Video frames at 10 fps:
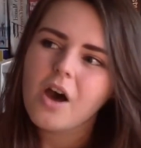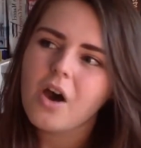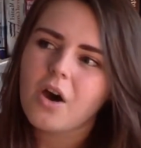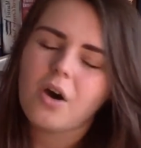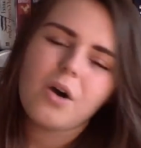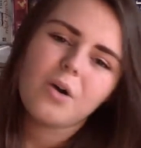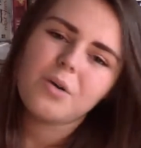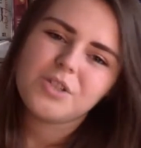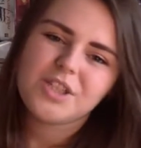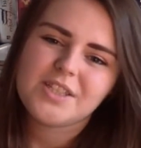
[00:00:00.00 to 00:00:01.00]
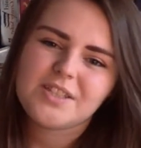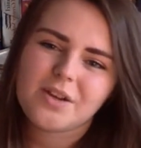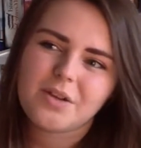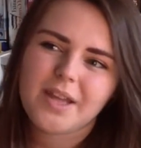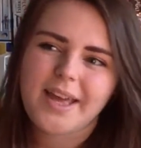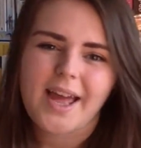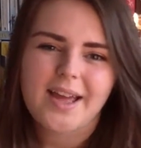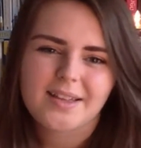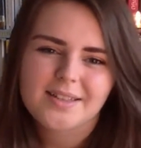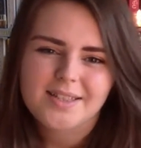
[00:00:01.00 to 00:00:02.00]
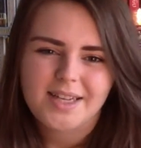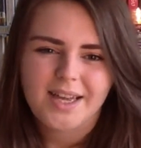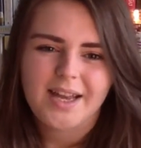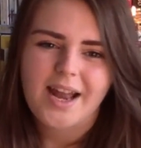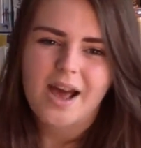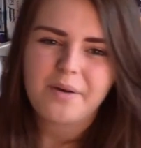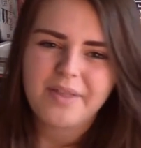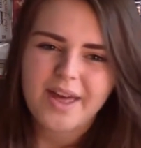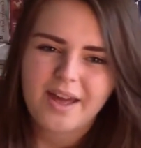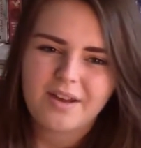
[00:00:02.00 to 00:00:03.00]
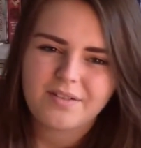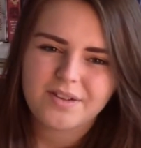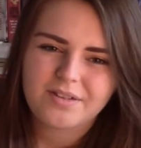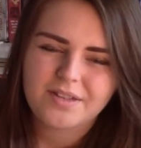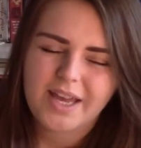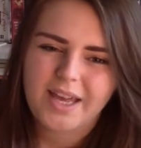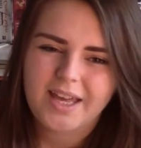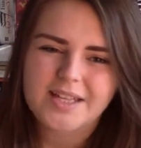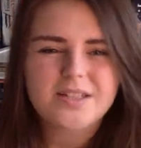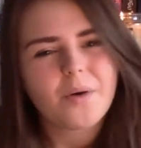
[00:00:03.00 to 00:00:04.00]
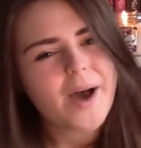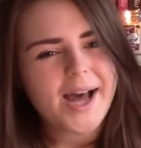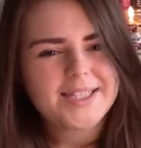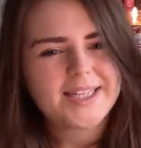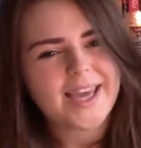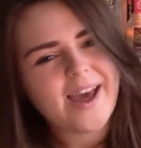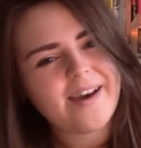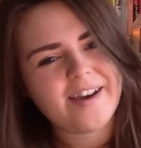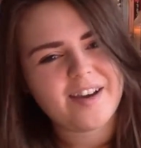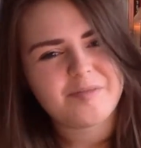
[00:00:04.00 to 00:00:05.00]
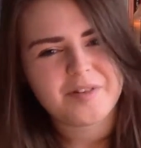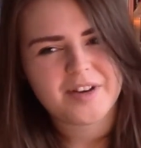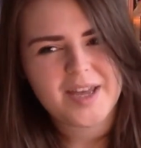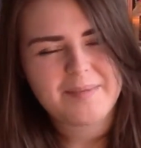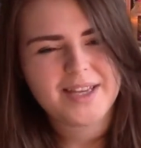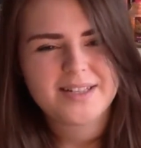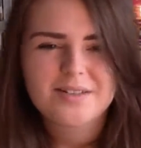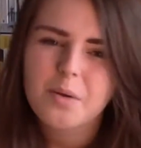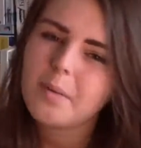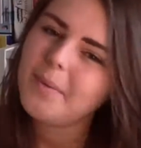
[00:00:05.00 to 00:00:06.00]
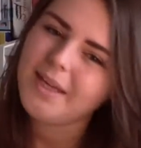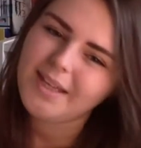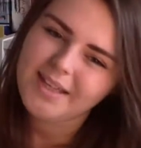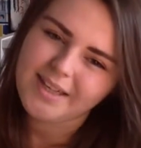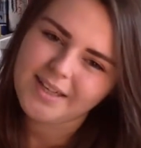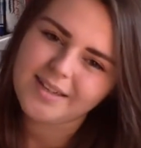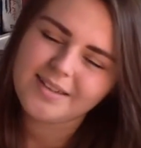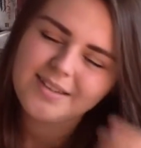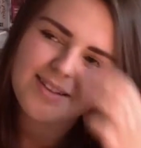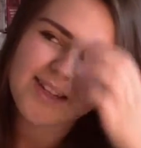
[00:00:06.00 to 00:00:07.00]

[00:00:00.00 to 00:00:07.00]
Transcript: oh, she's so angsty and out there, and it's so hard to get her, but it makes her so appealing.